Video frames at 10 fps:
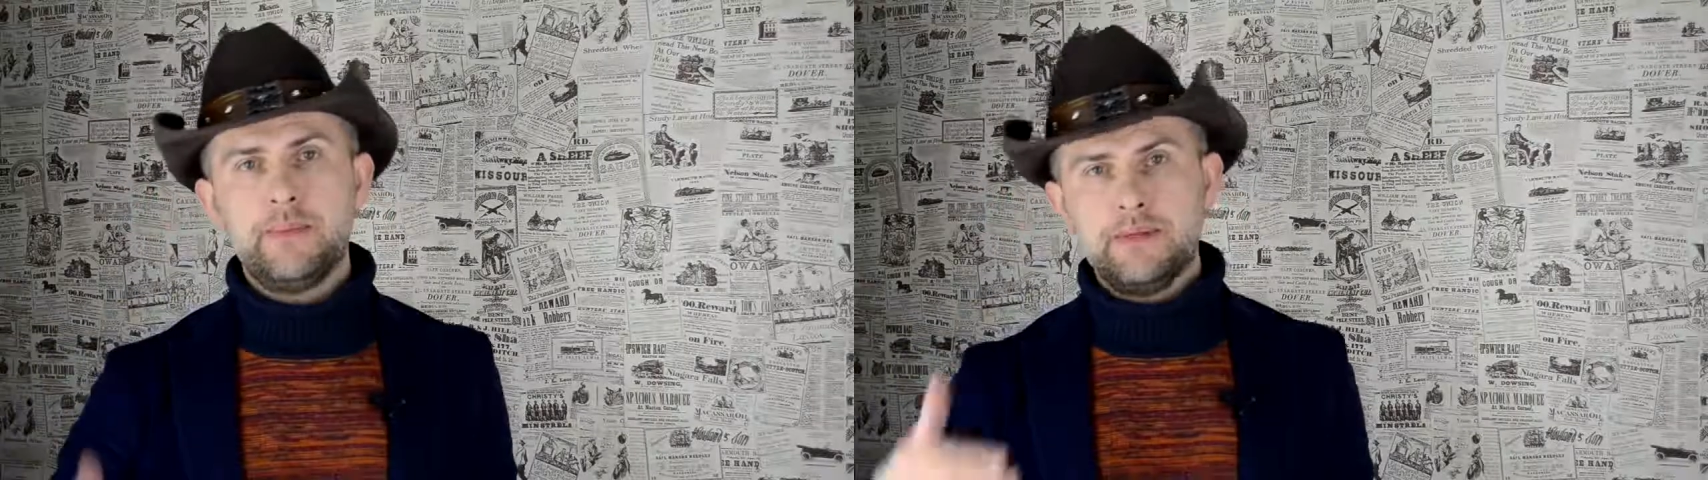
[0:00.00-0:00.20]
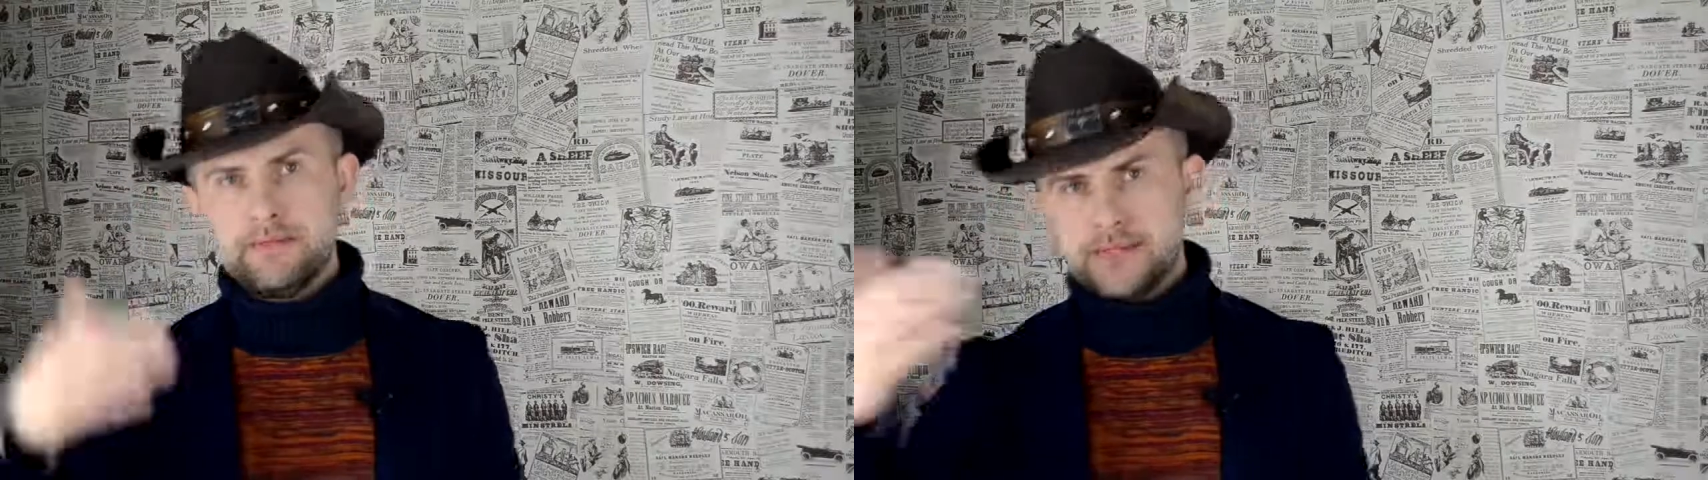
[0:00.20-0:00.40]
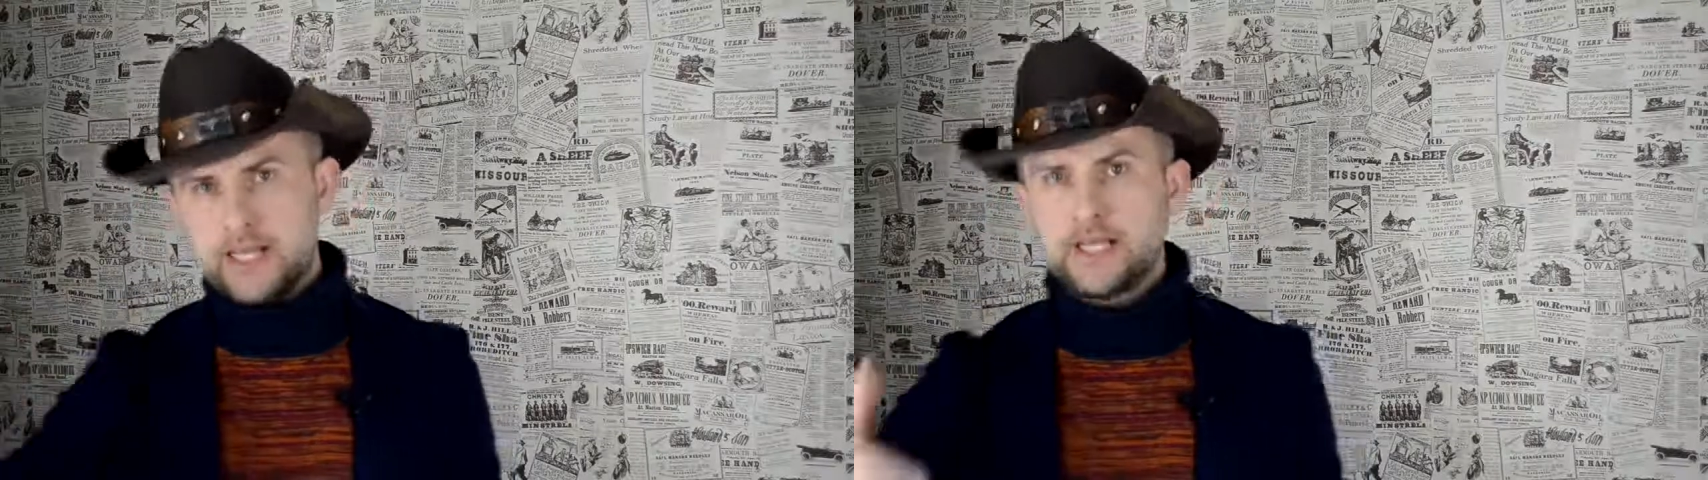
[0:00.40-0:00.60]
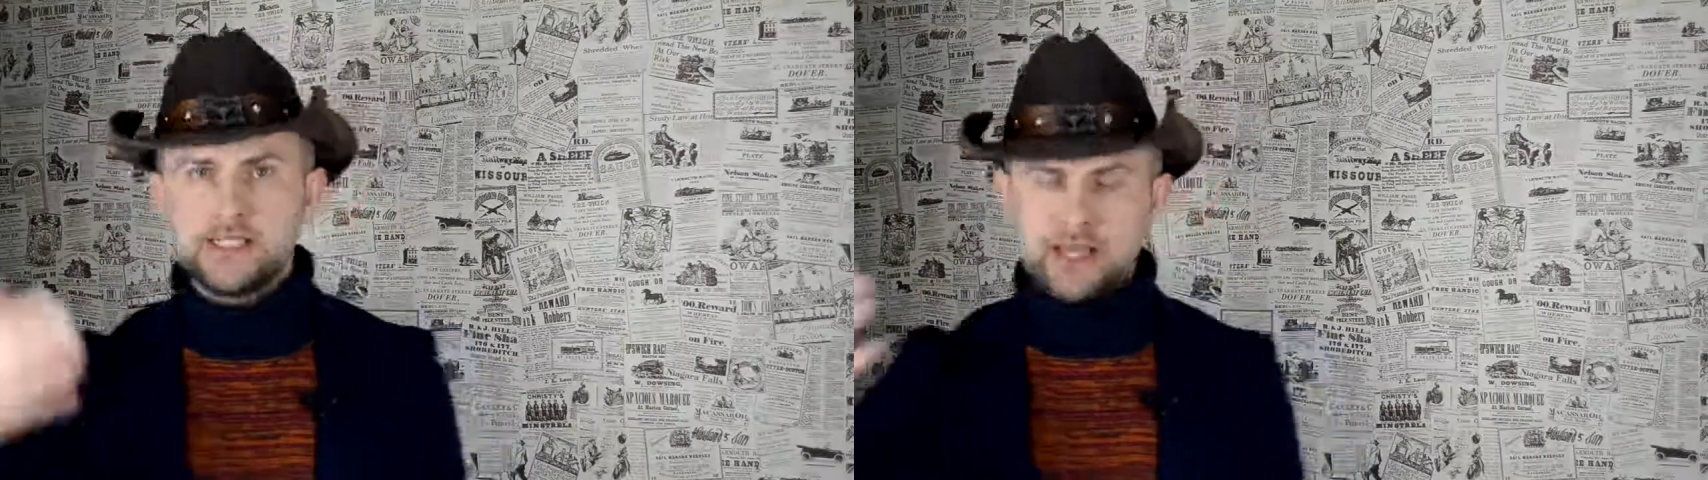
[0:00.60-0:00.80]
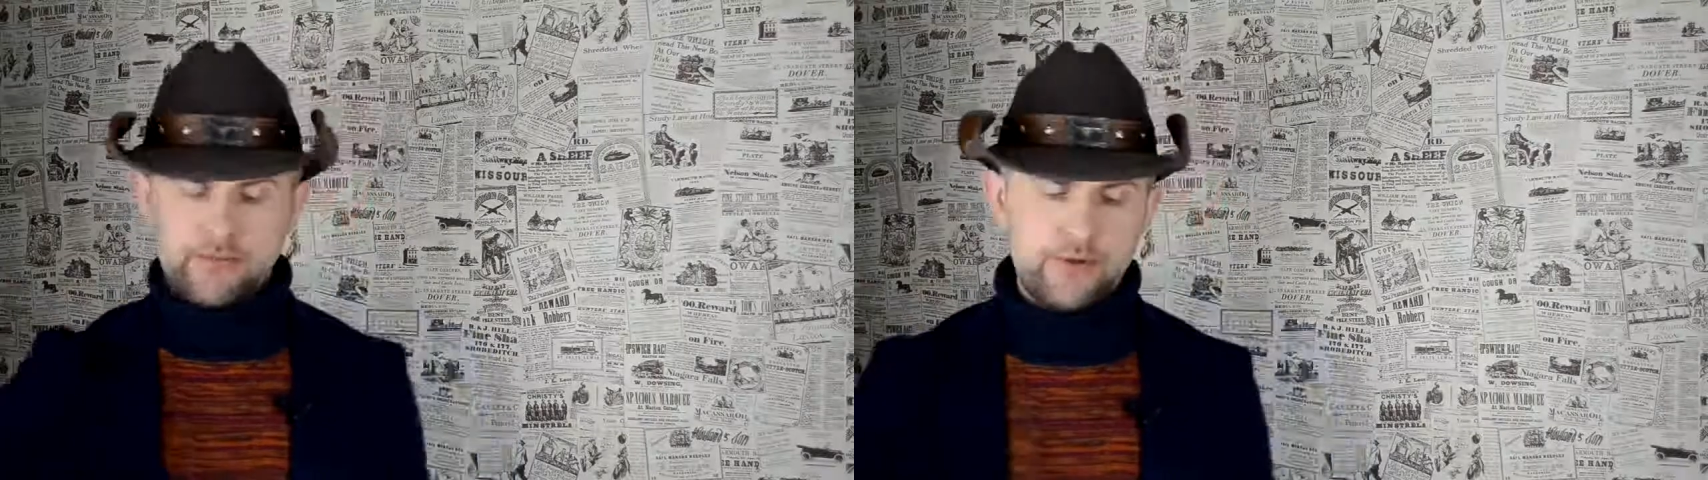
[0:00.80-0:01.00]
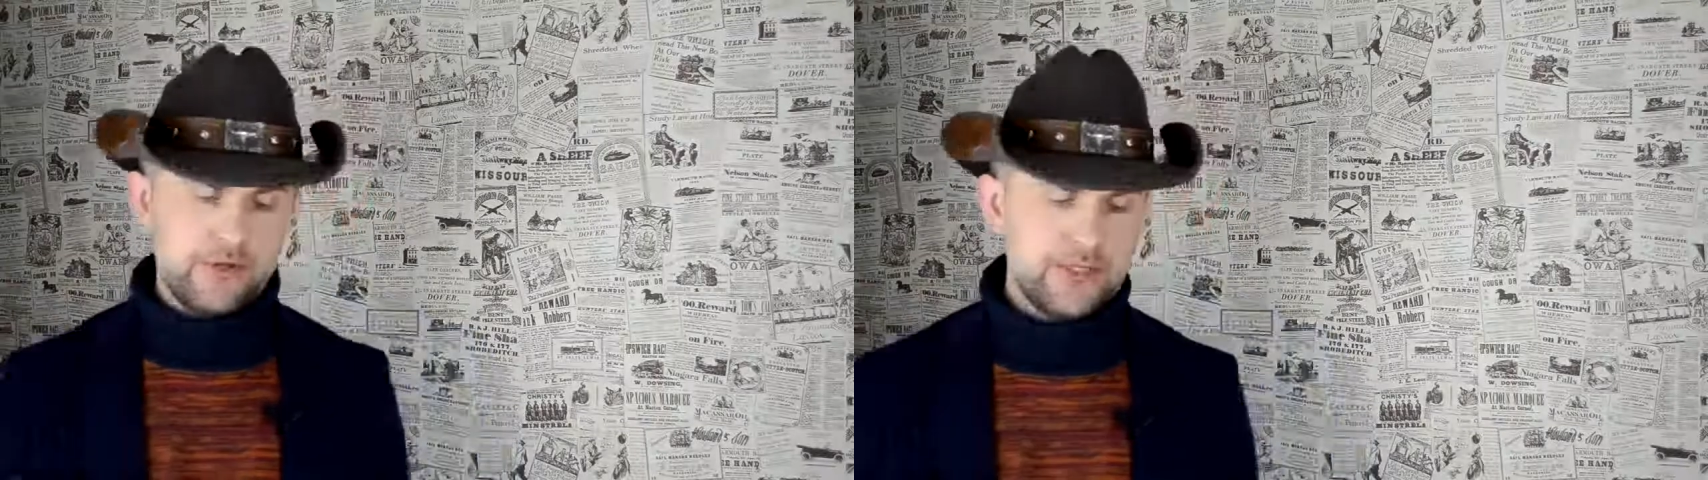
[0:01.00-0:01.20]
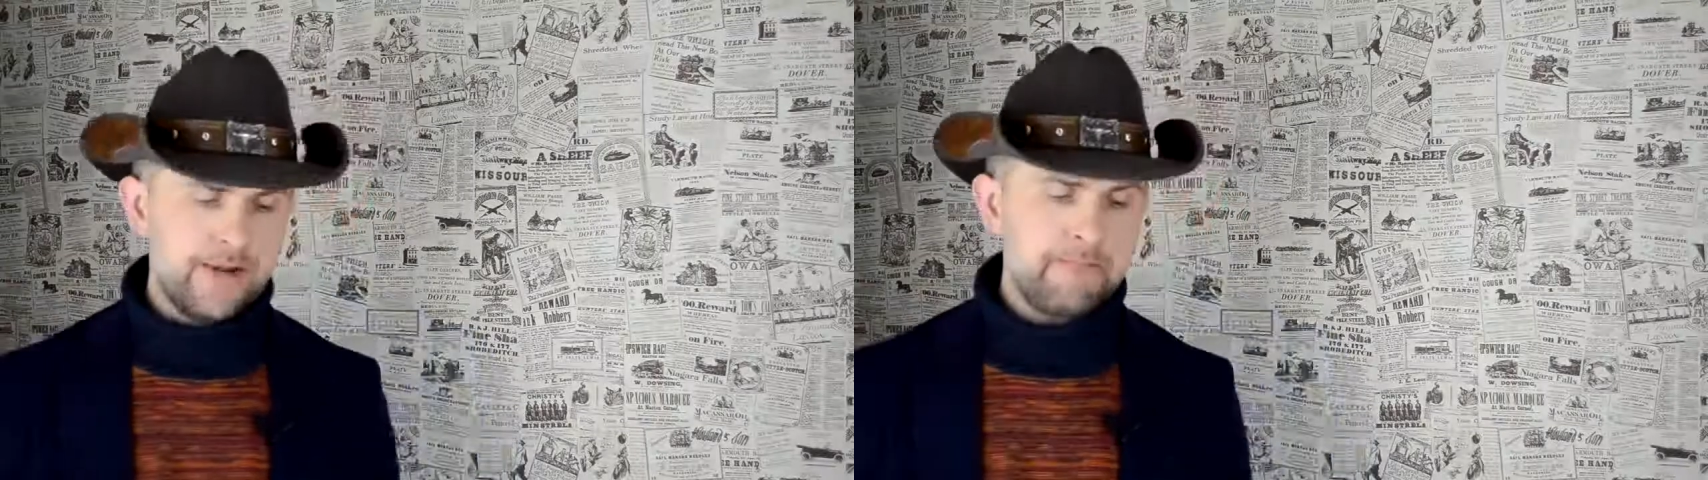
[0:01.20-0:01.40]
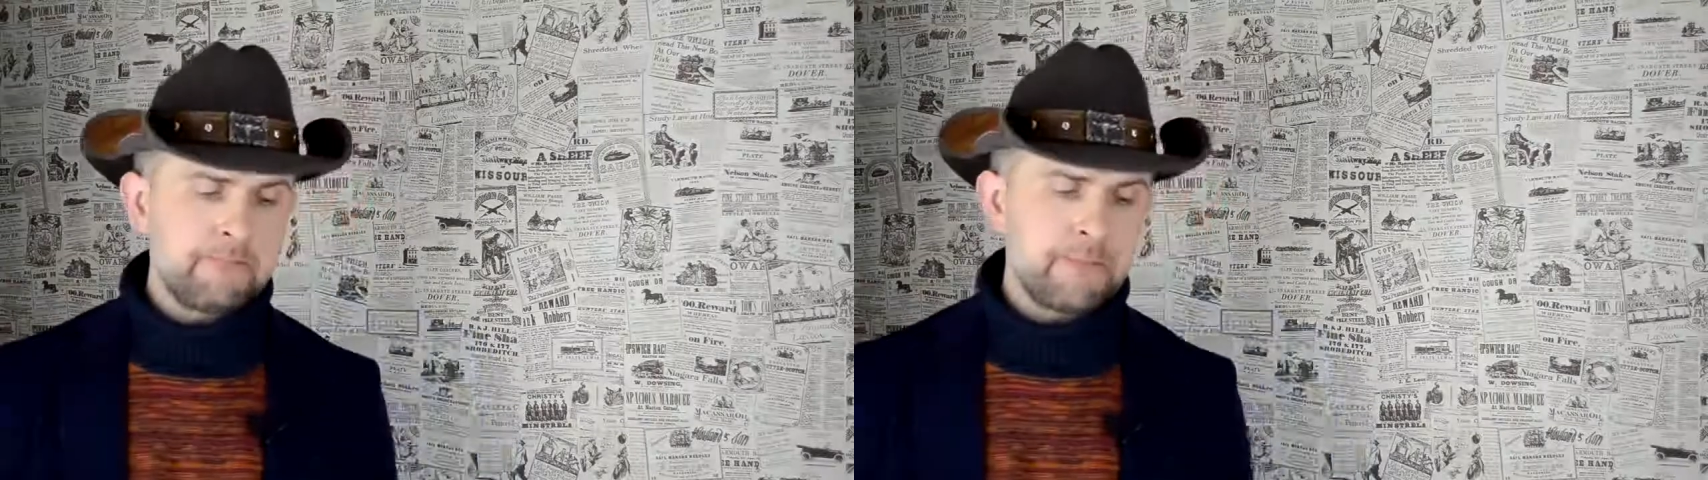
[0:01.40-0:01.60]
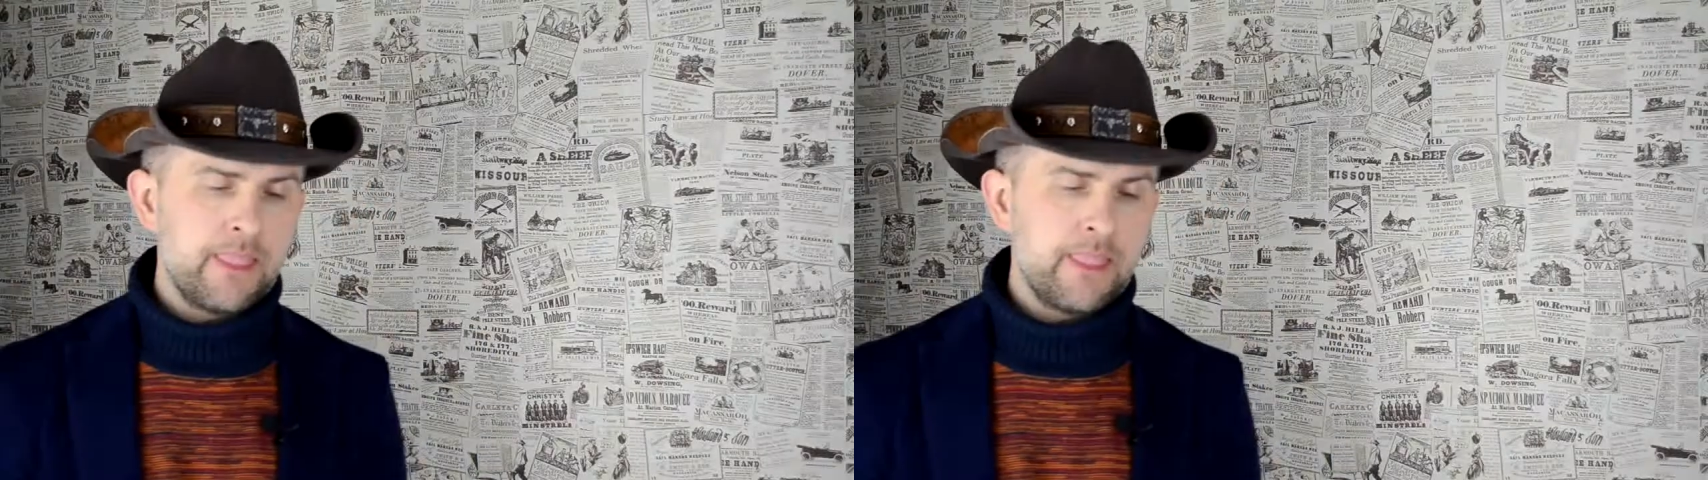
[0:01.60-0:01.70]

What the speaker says: but second time, third time.